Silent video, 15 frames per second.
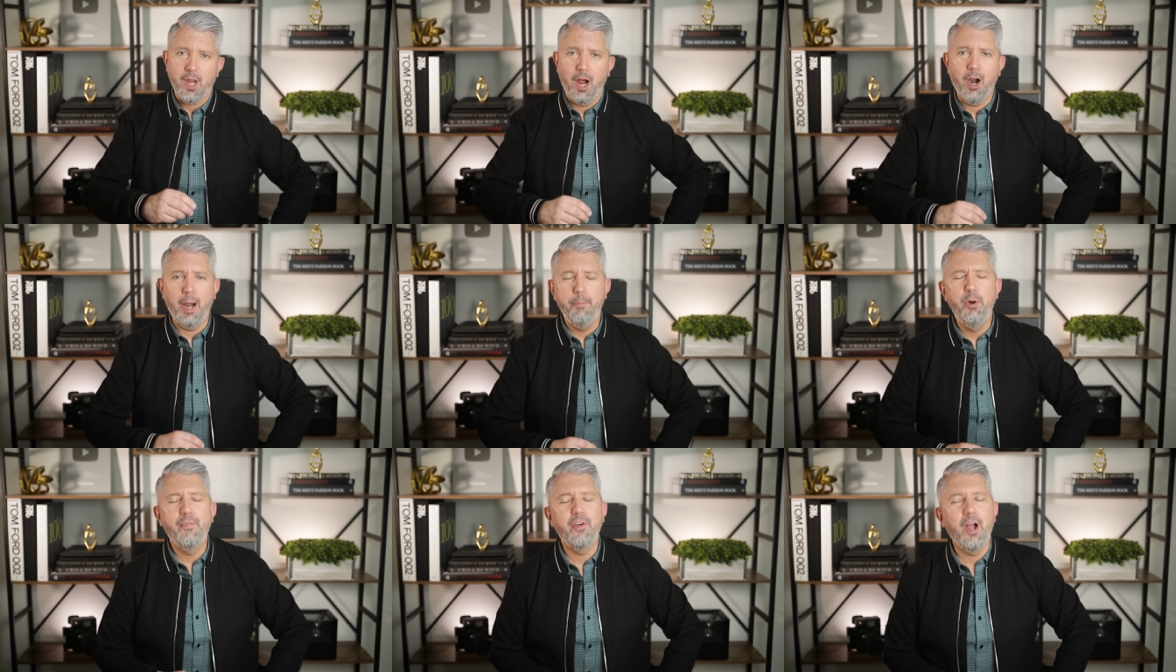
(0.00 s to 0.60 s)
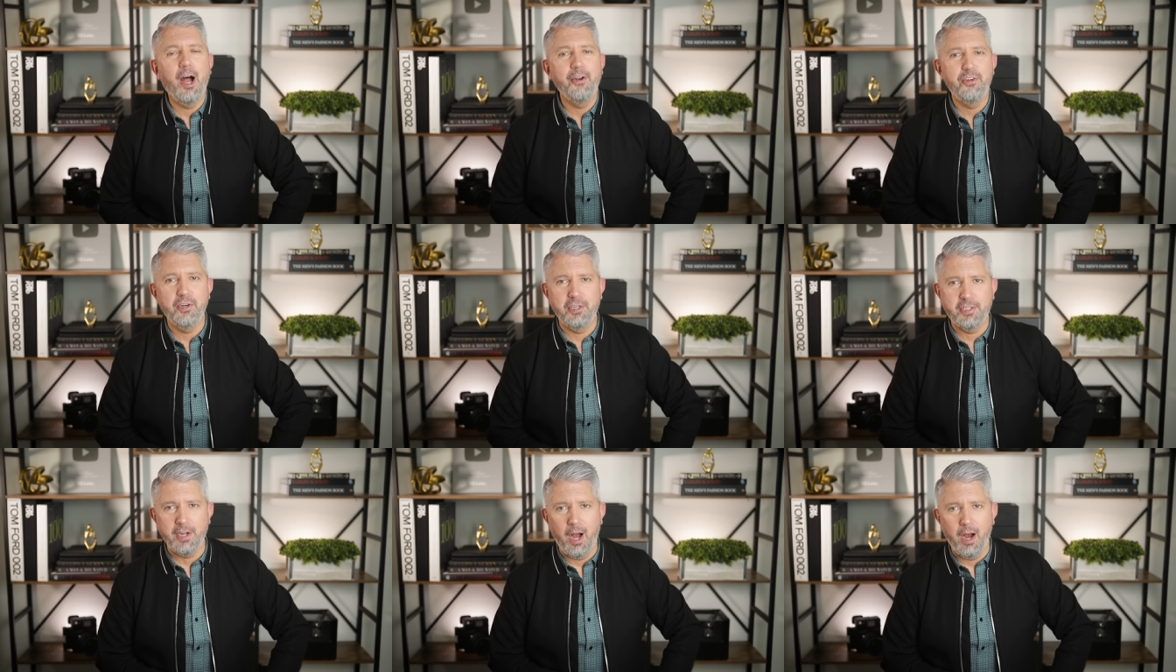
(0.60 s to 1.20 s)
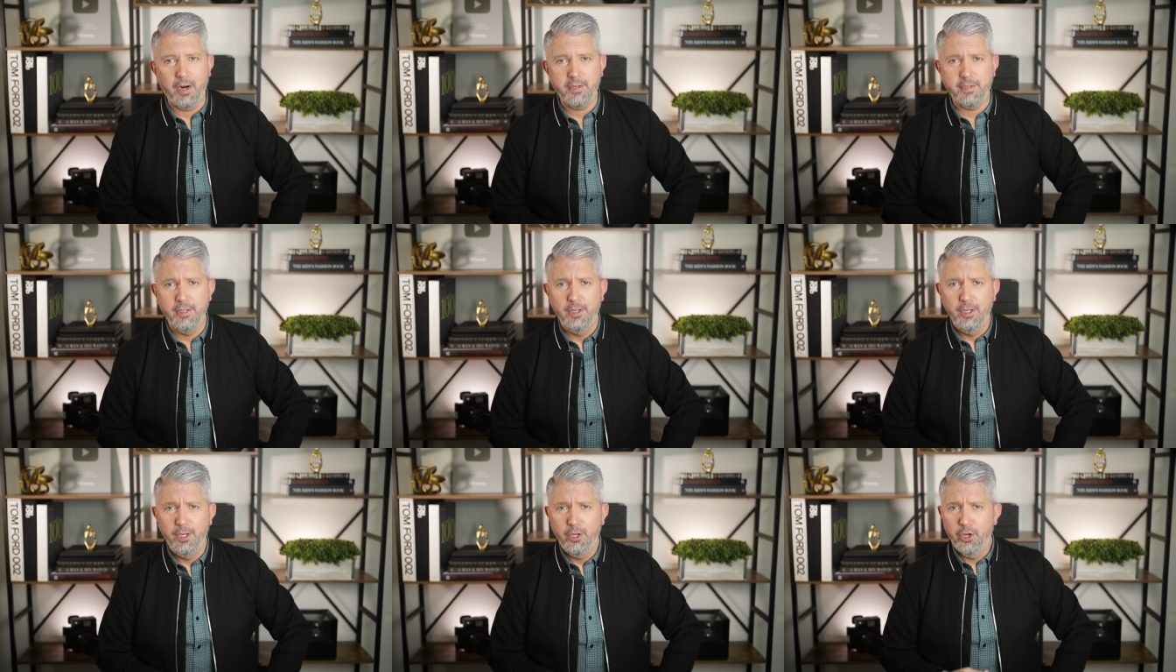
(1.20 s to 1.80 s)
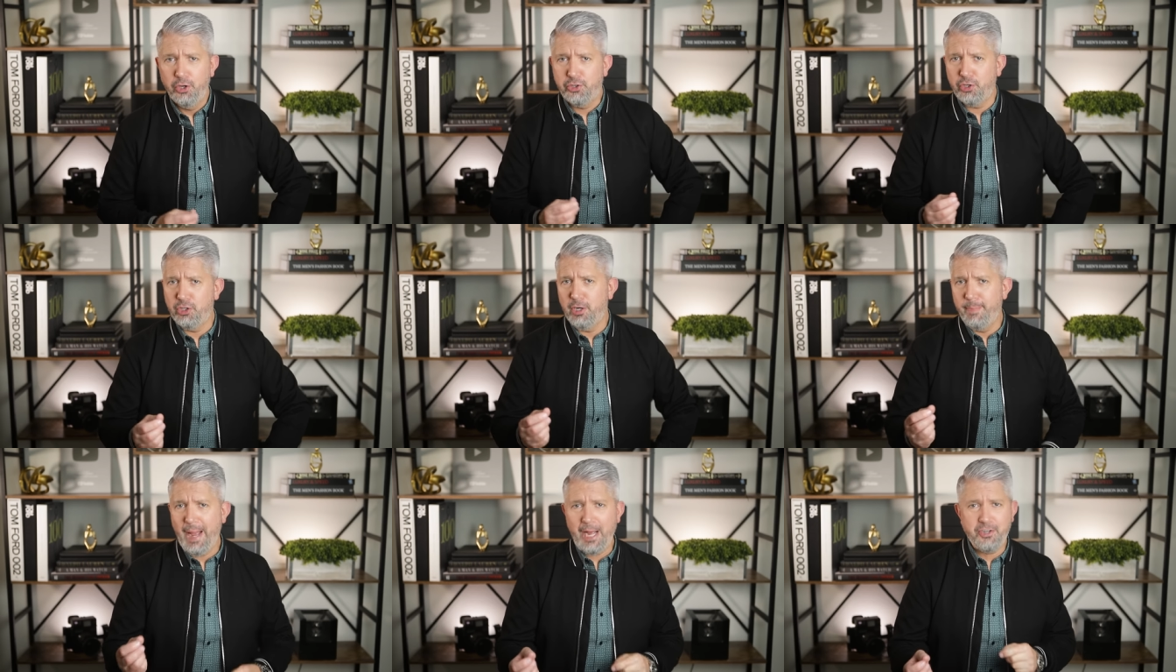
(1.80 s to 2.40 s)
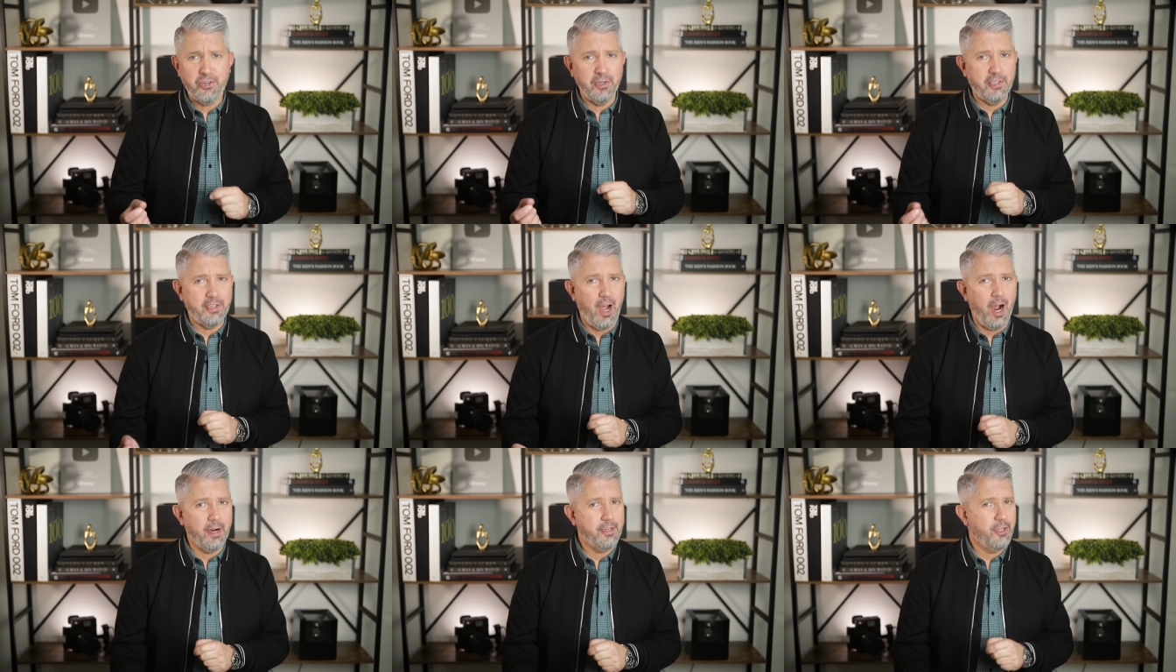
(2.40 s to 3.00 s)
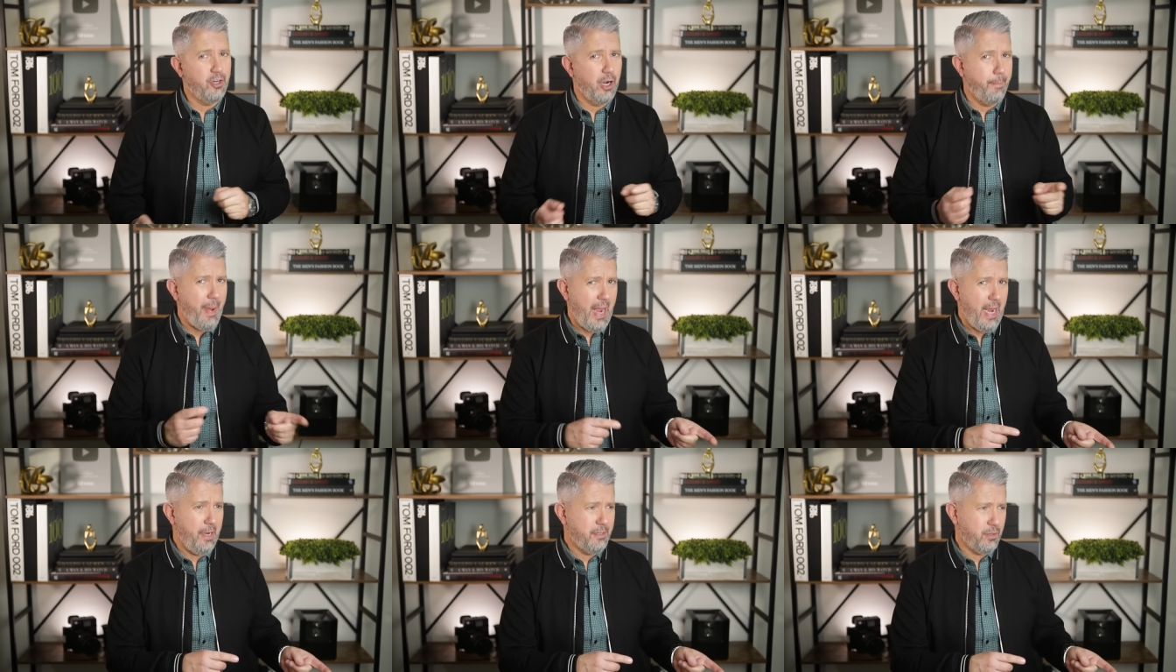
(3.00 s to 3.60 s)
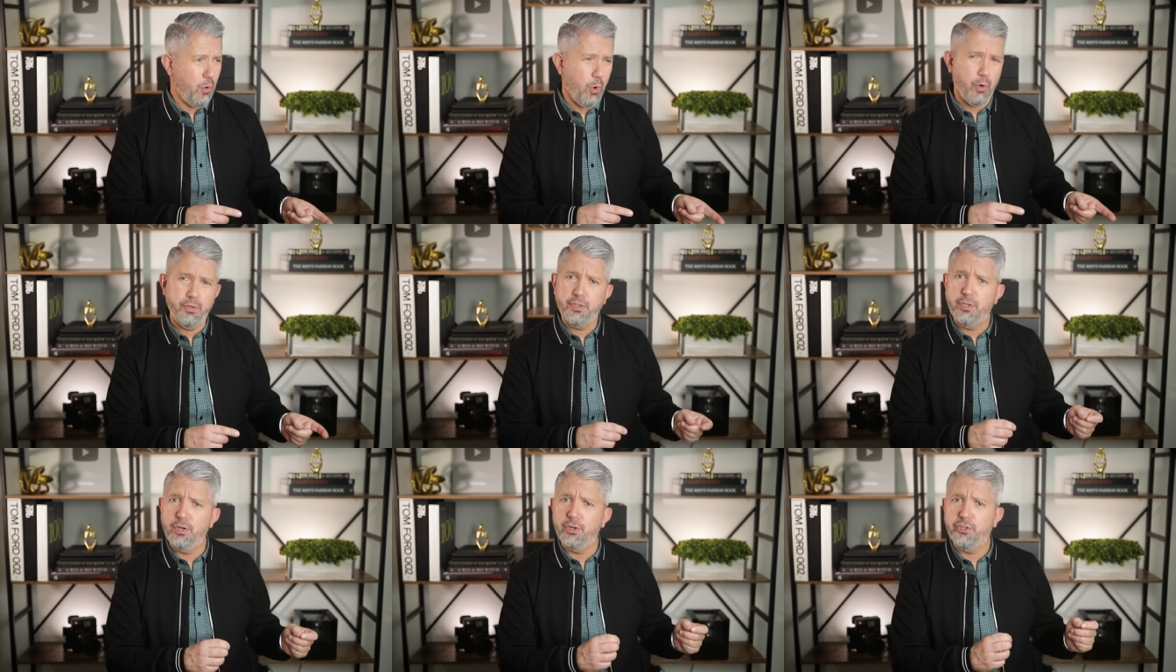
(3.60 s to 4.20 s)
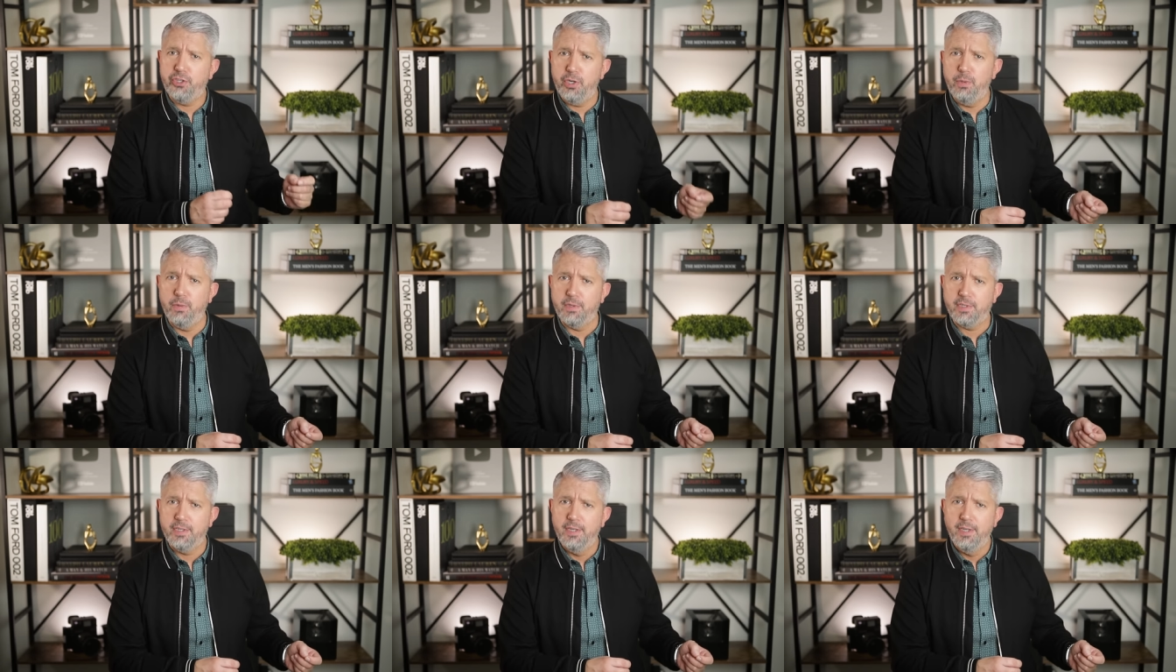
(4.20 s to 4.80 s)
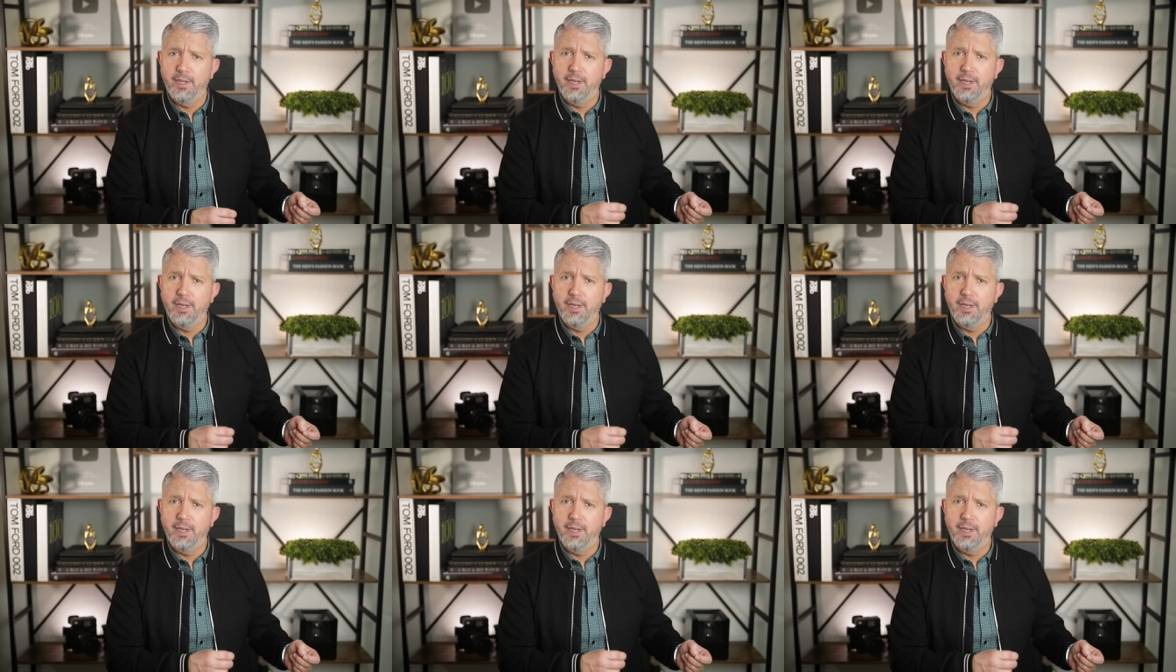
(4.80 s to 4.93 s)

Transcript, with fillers: All right, moving on to your socks. Should you match your socks to your pants or to your shoes?